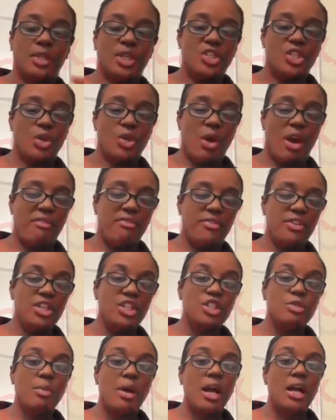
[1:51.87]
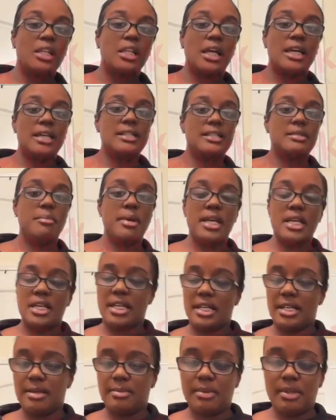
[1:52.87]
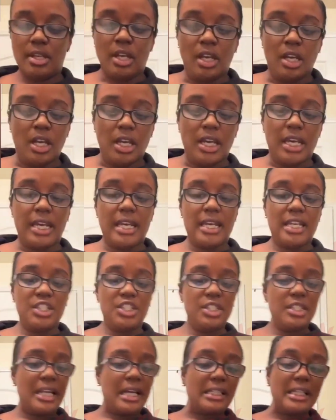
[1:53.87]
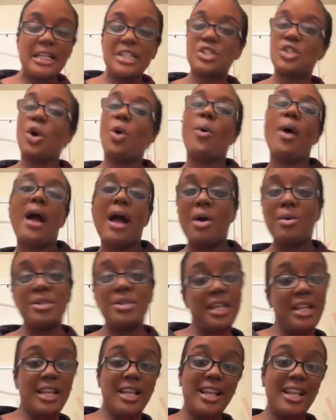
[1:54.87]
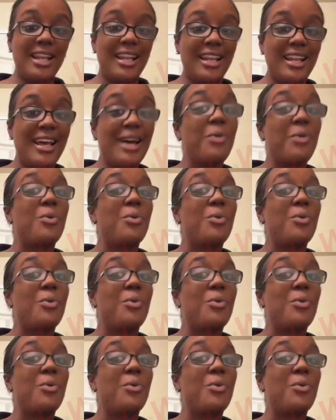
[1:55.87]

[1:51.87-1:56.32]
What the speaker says: So, I finished my client's makeup, and she's like, let's go out, da da da da.